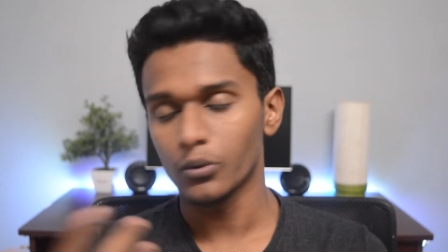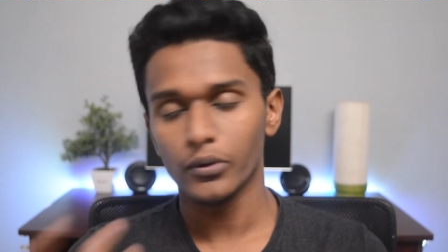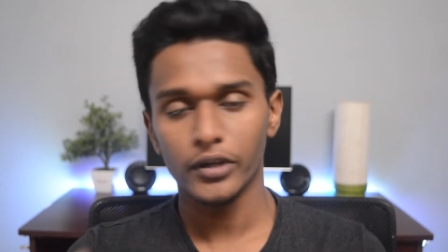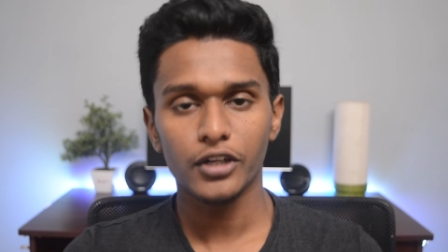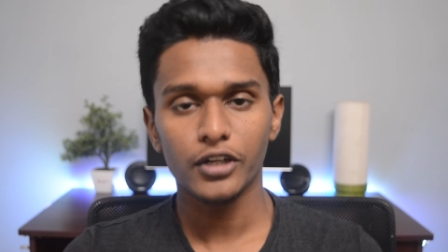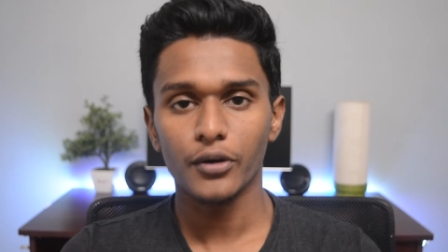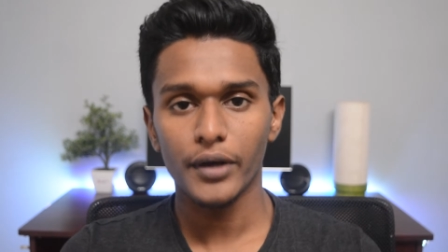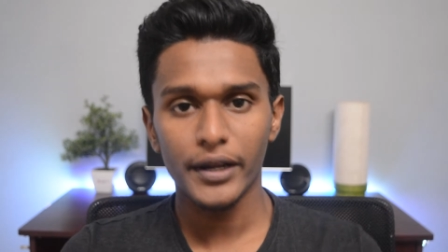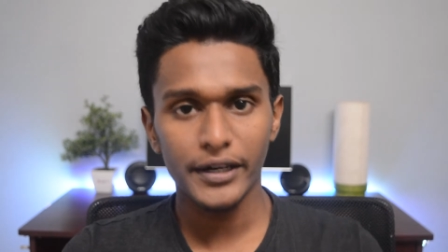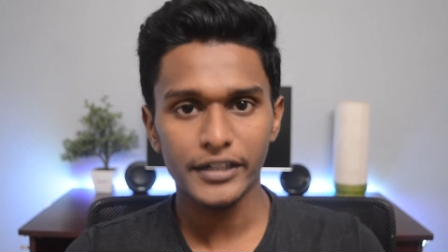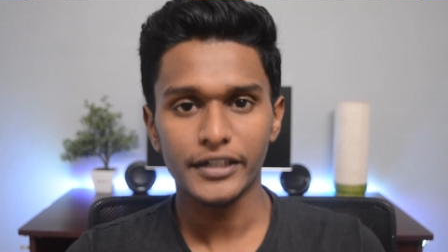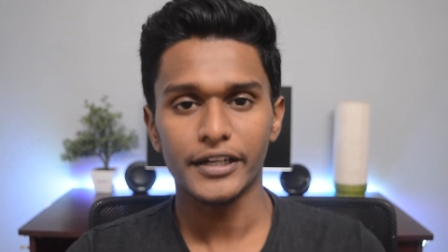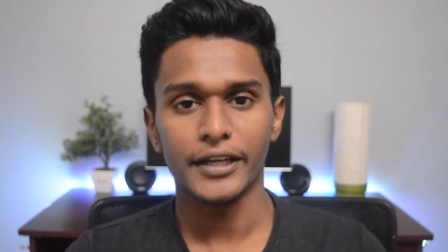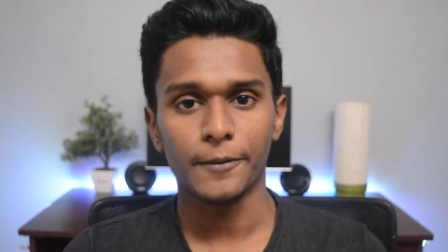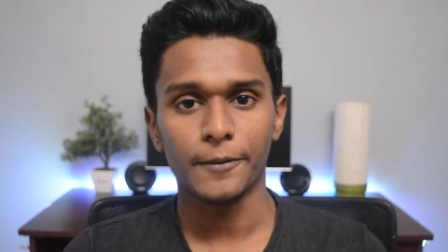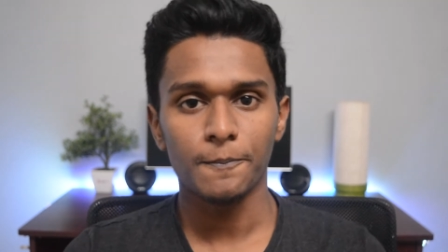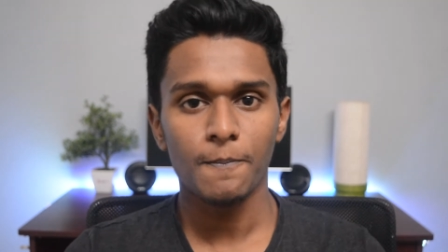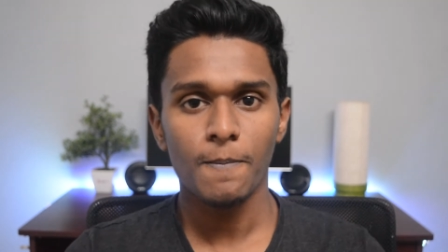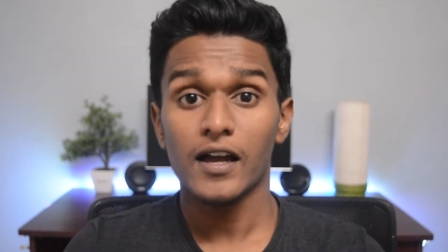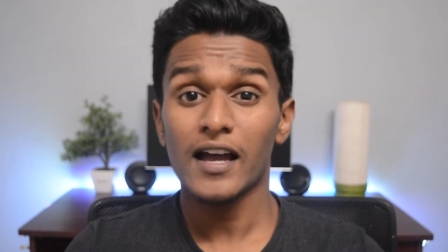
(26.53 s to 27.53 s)
video editing
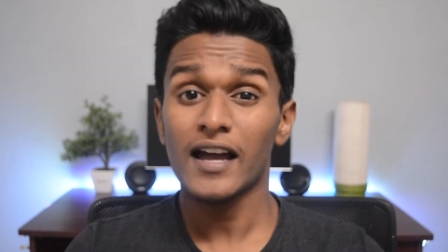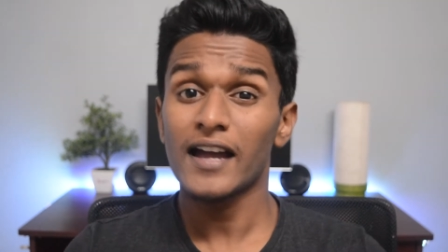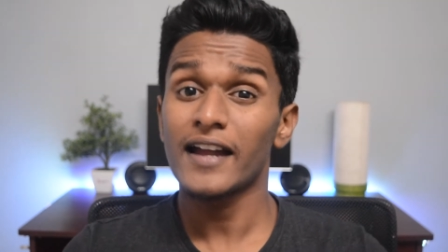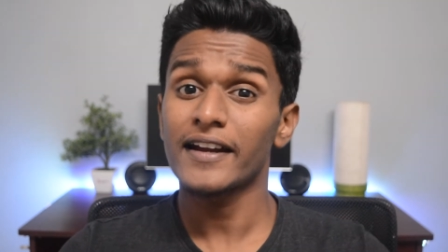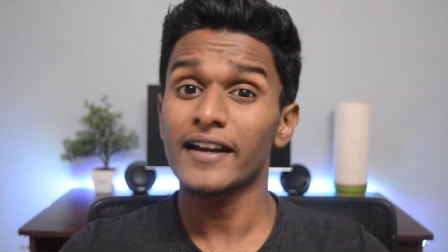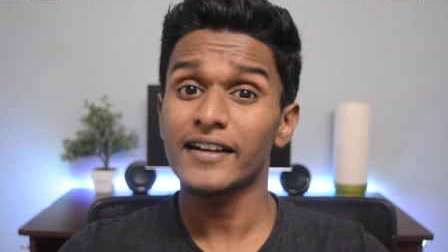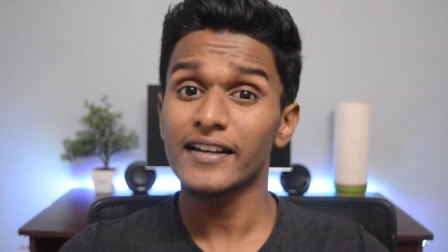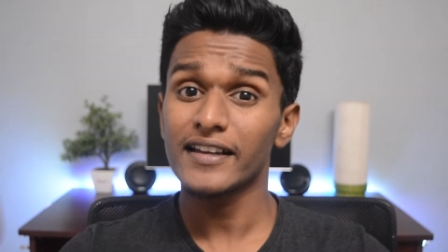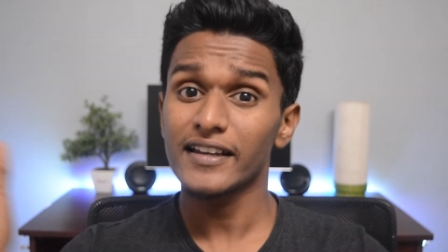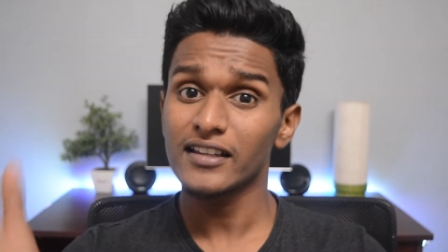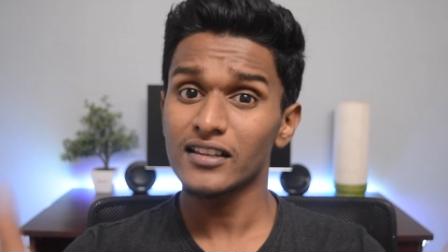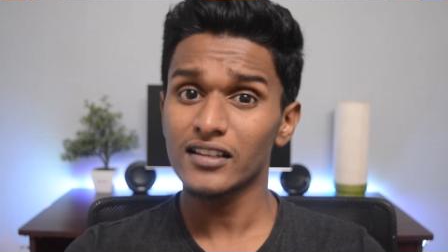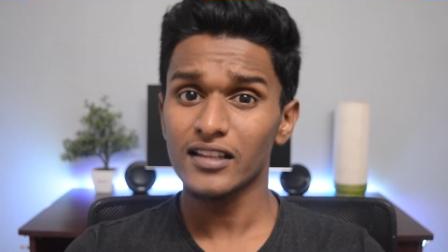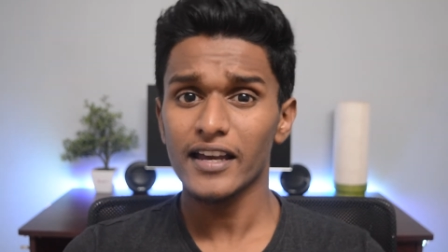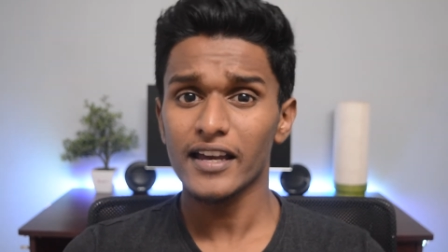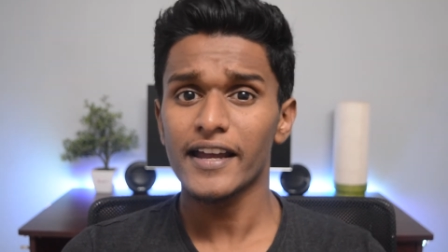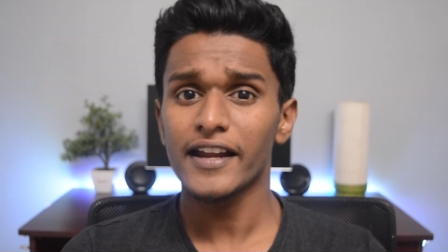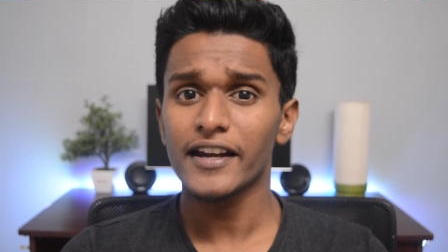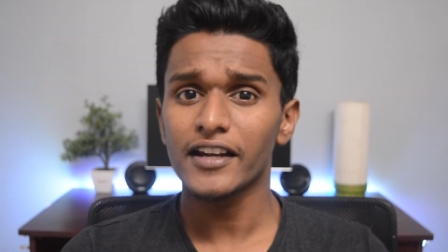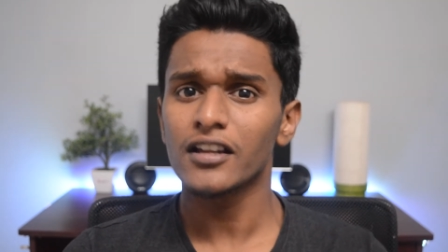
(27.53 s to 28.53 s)
and in the
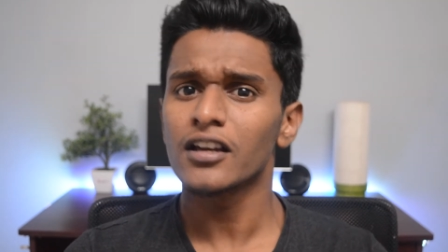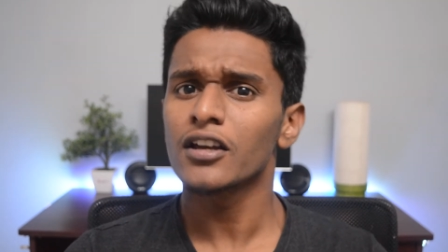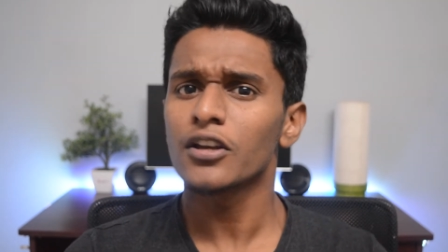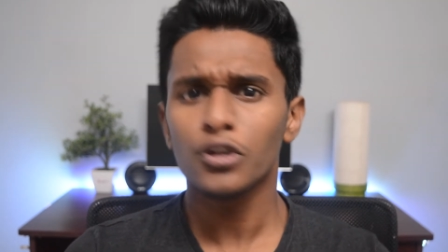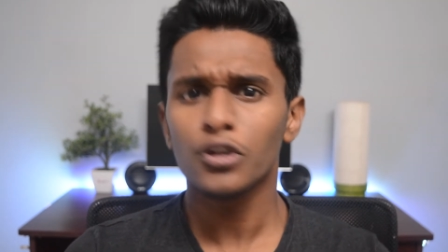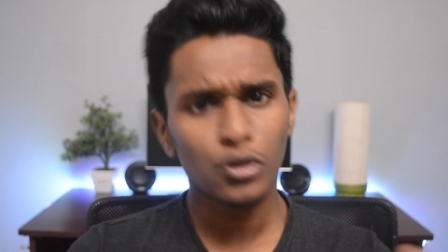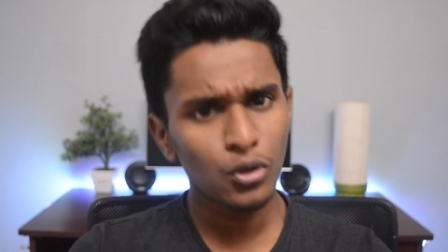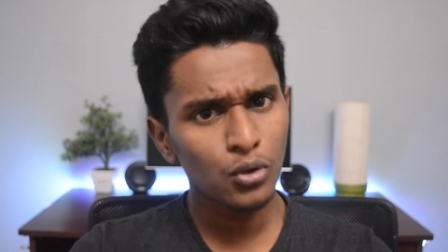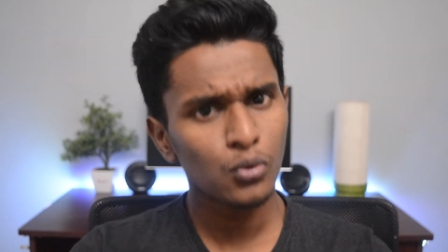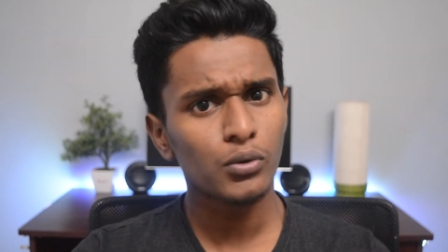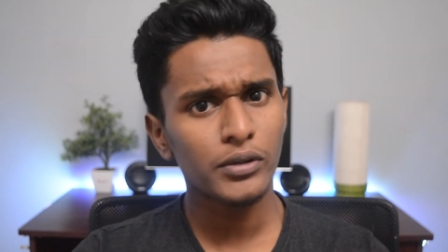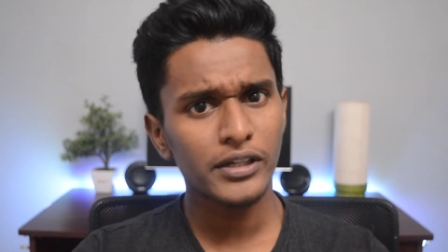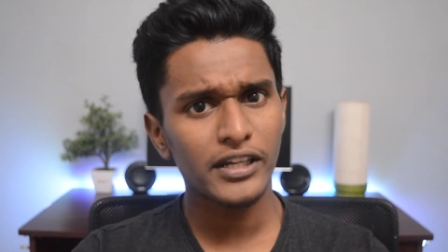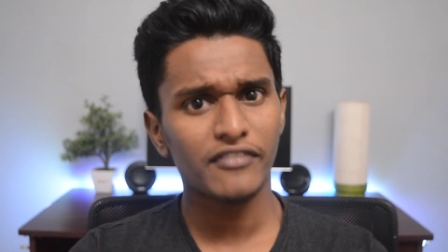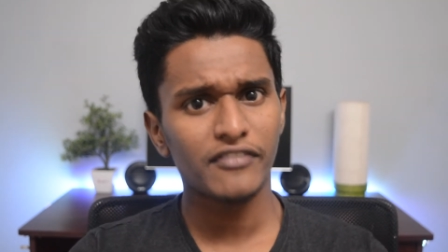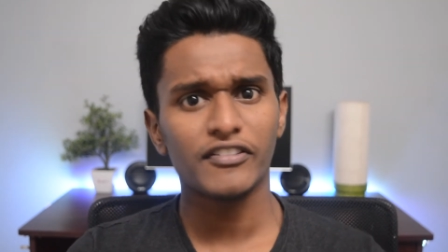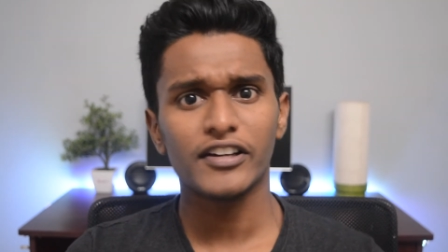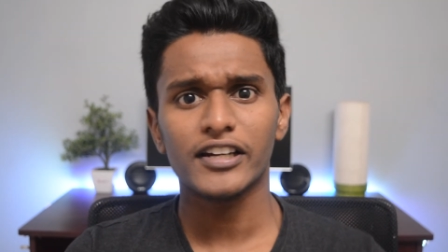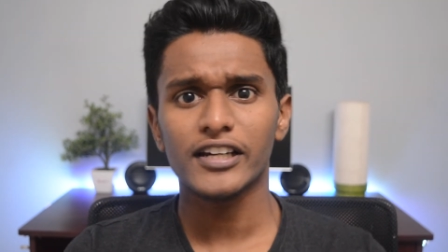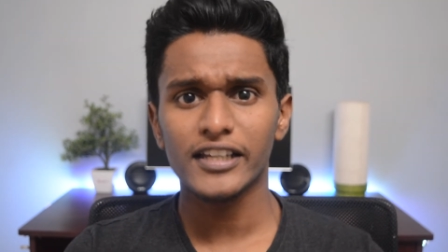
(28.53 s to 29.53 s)
end you will
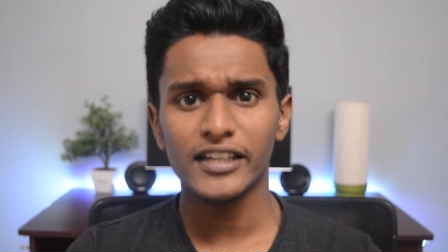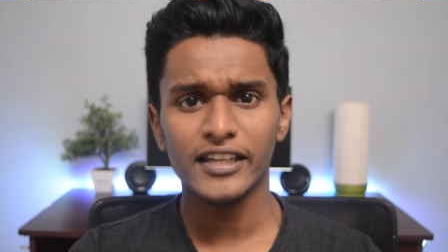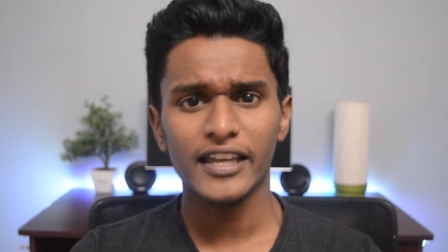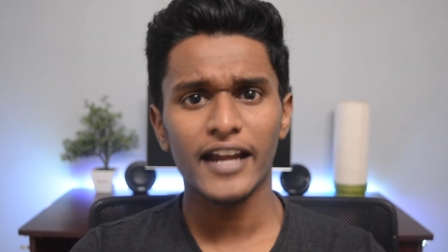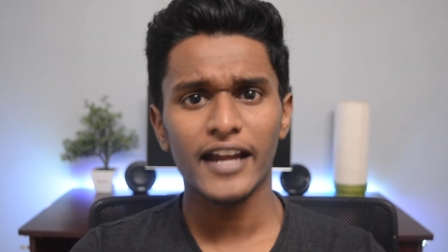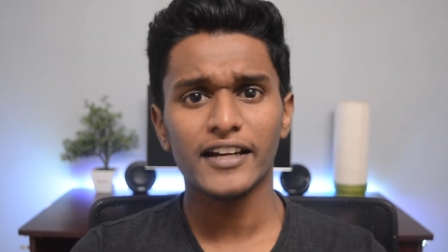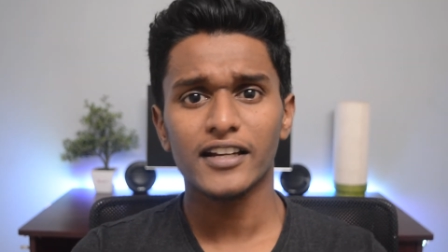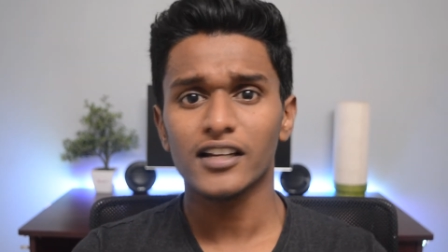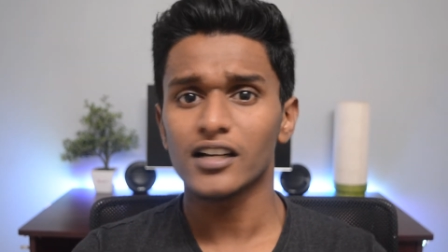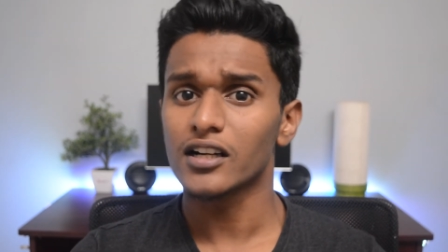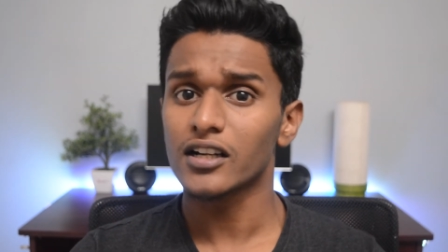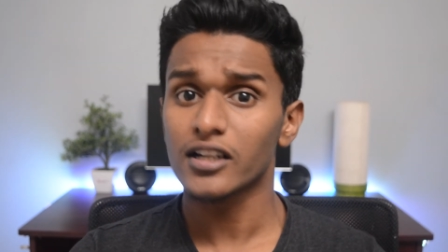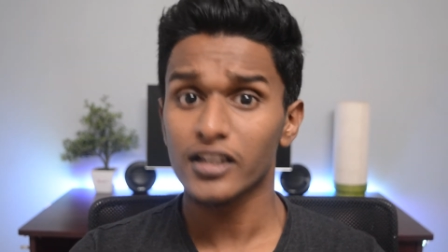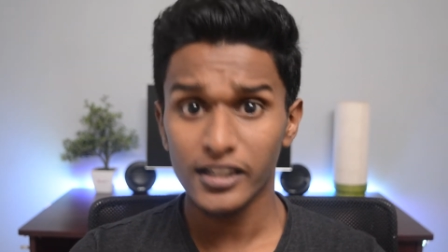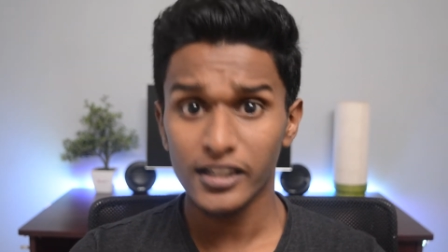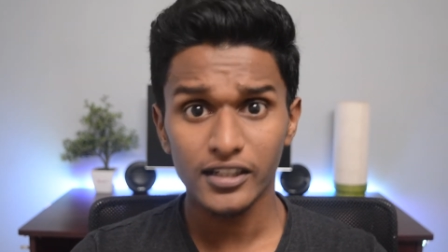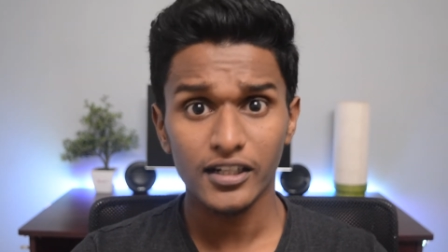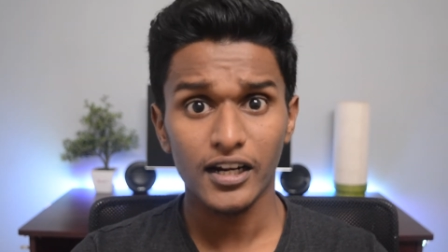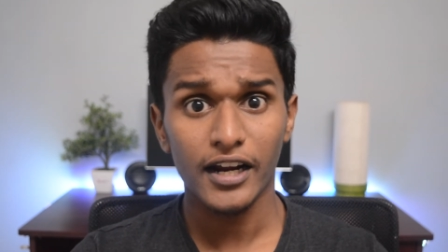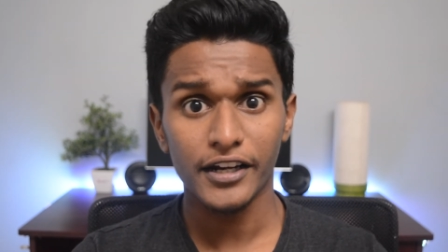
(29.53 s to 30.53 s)
definitely get a
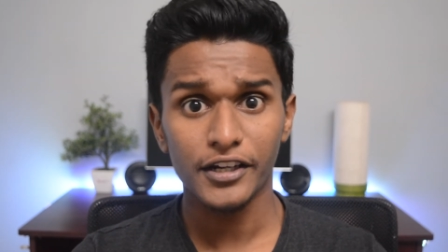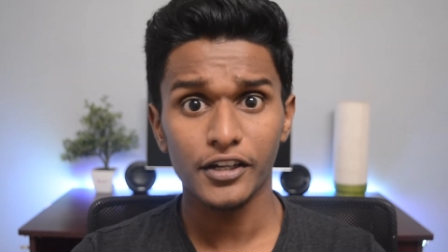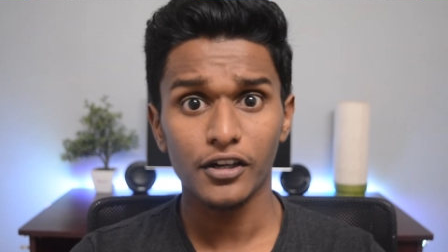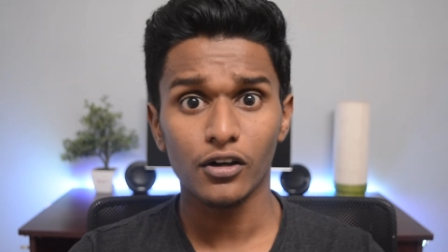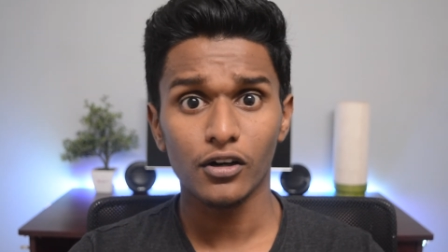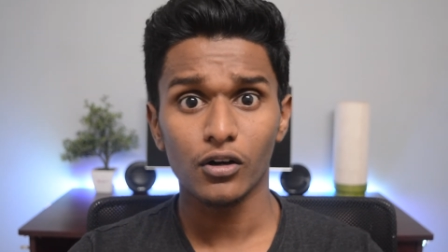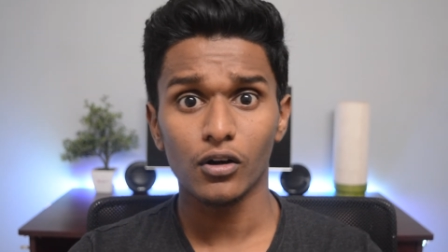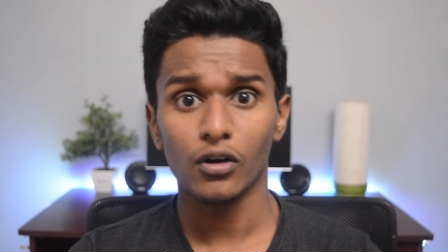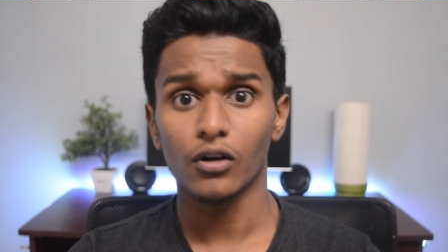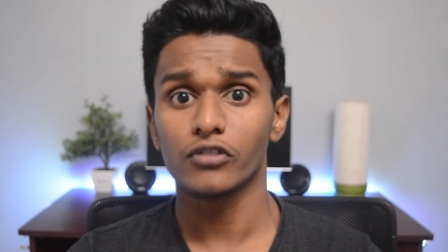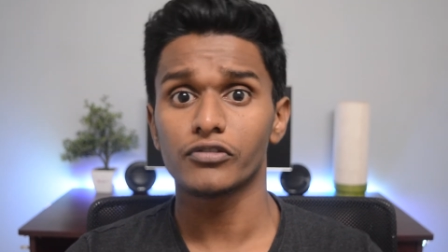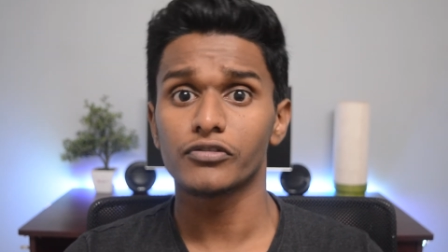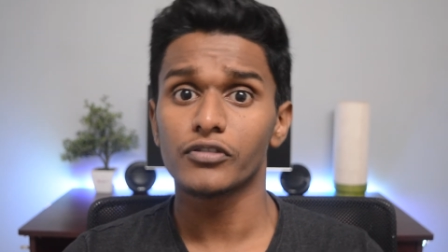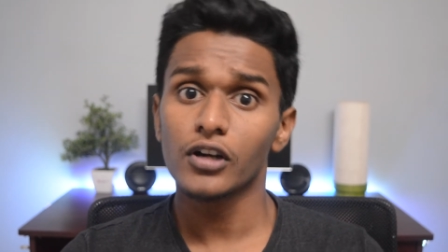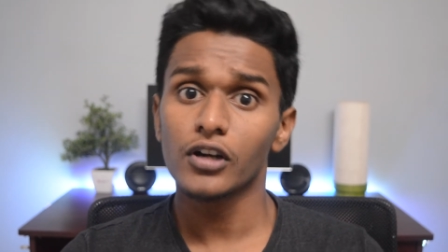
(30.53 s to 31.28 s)
clear idea of